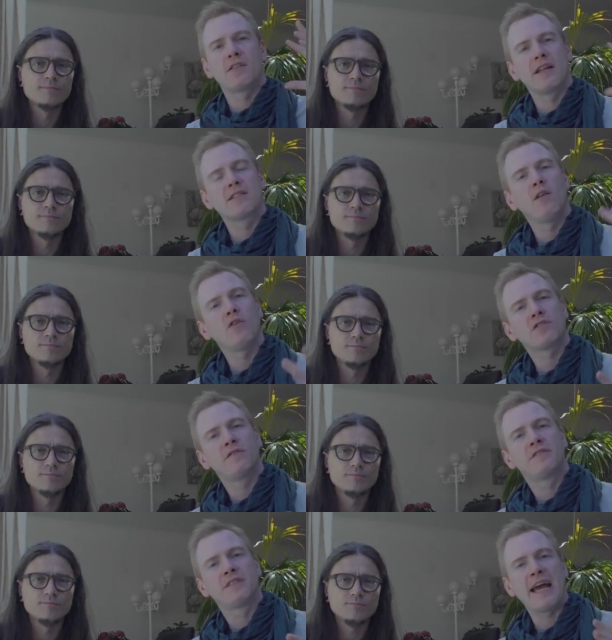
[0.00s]
Speaker 1: So there's
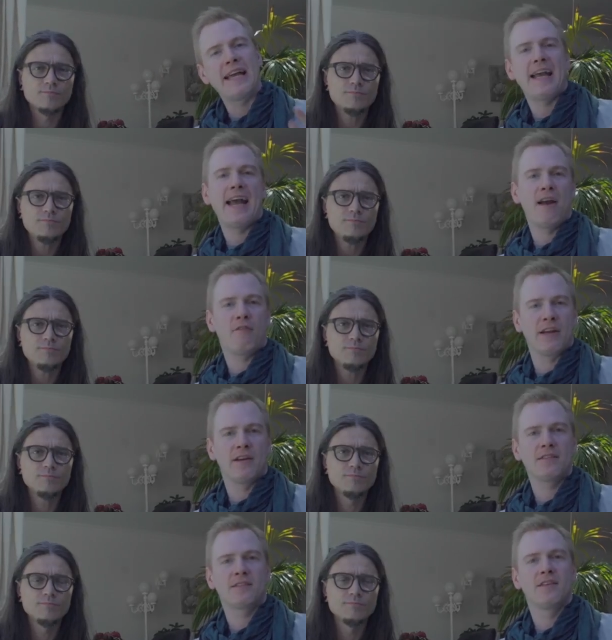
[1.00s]
lots of day
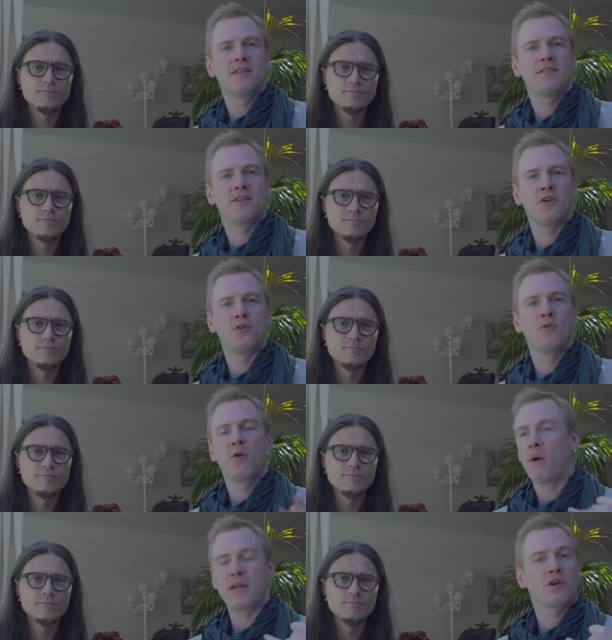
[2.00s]
areas to
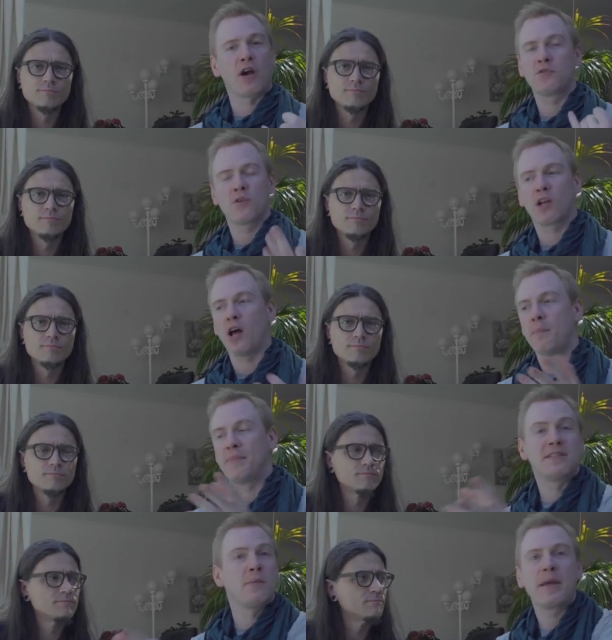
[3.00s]
where you go to a
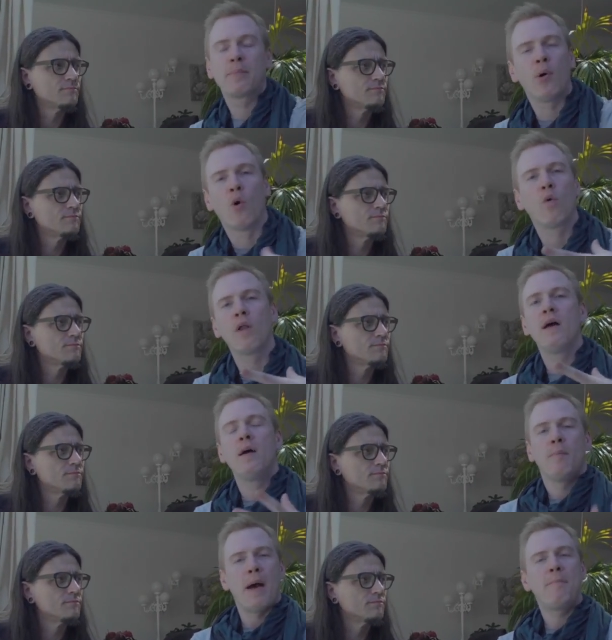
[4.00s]
club, there's a big pool,
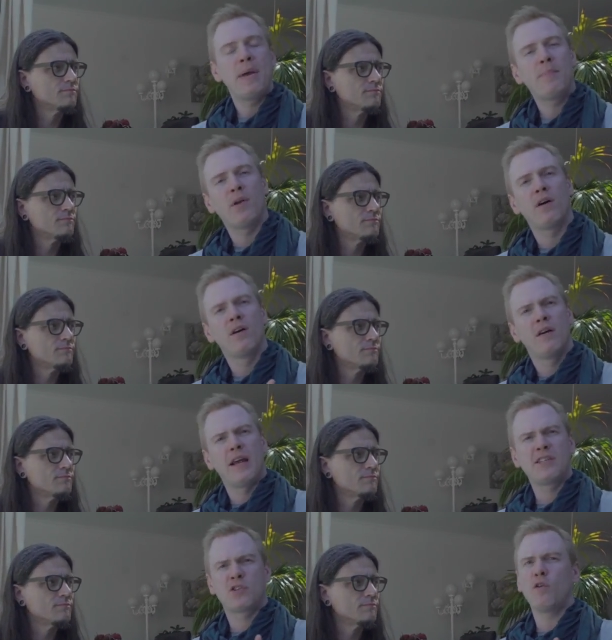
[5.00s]
and people are,
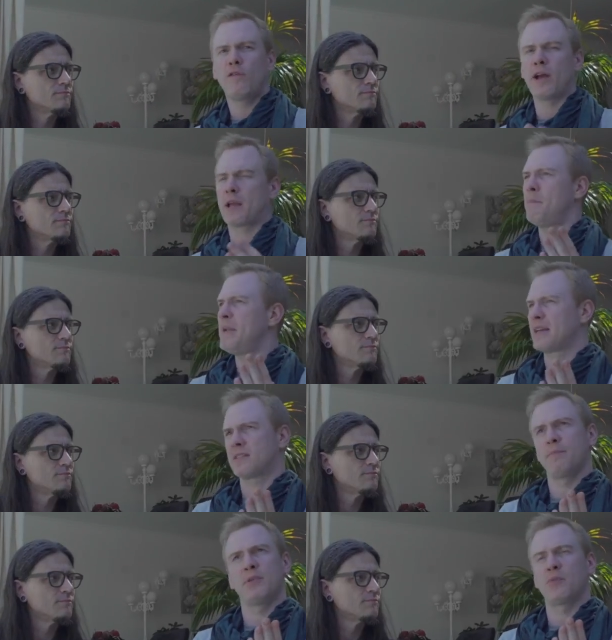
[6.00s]
it's sort of like a
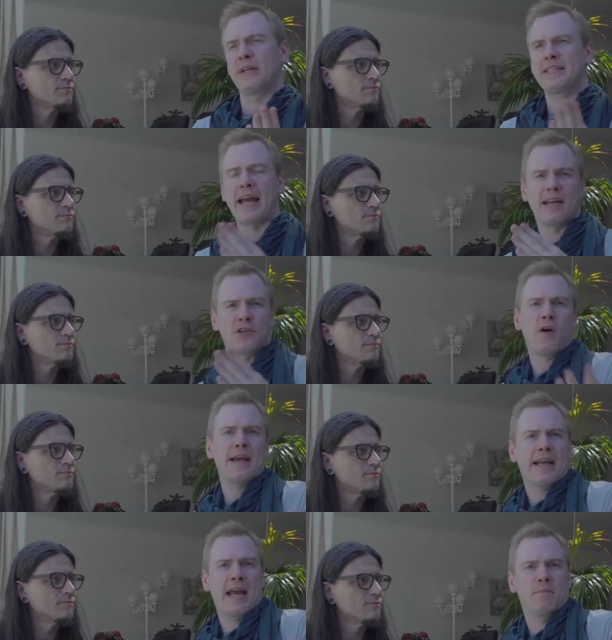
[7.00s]
mix in between day and
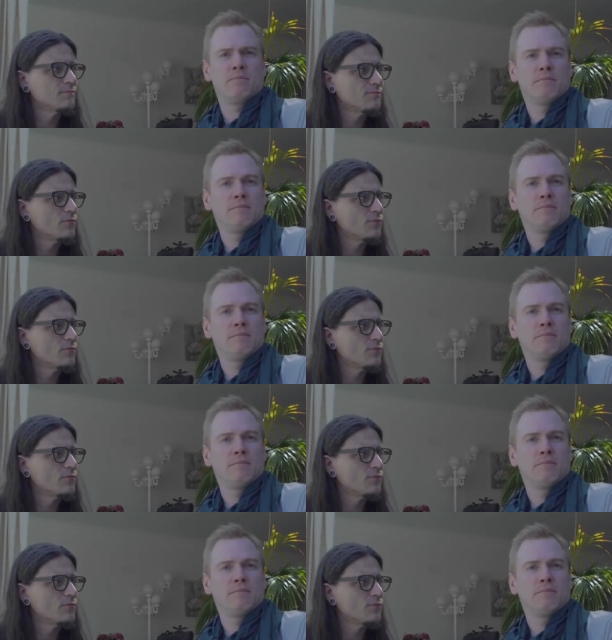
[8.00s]
night game.